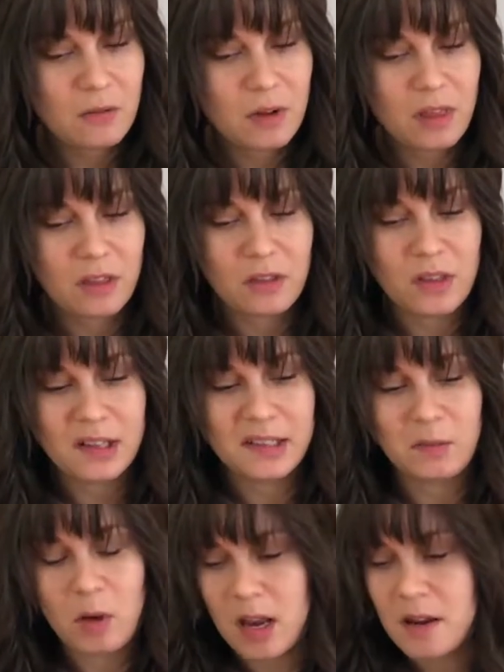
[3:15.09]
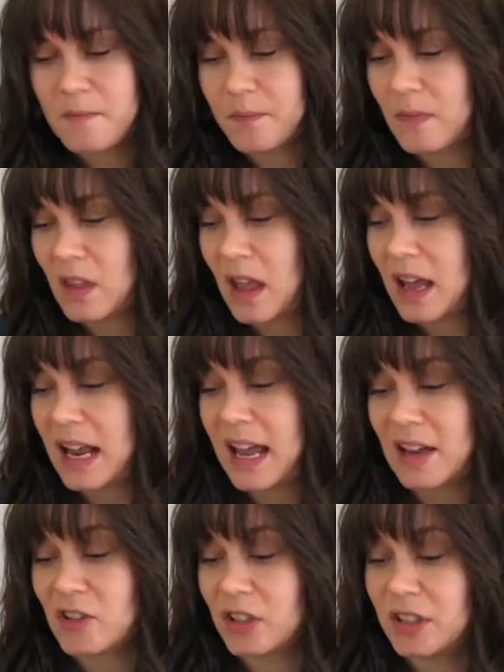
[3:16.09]
with this one, and I
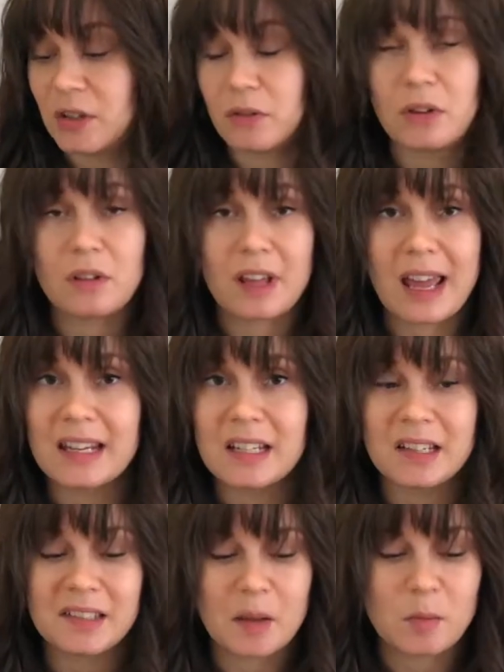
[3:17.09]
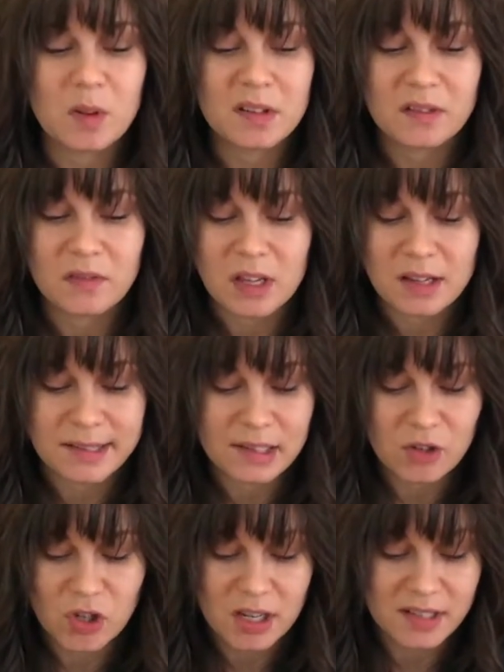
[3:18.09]
actually don't know the IDs on most of these.
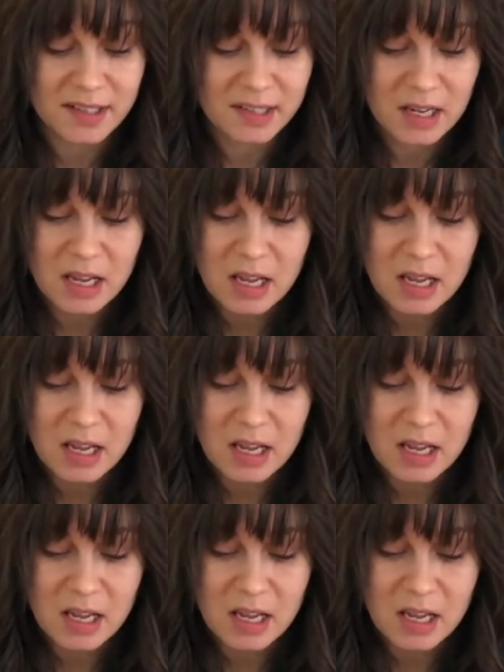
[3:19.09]
They're just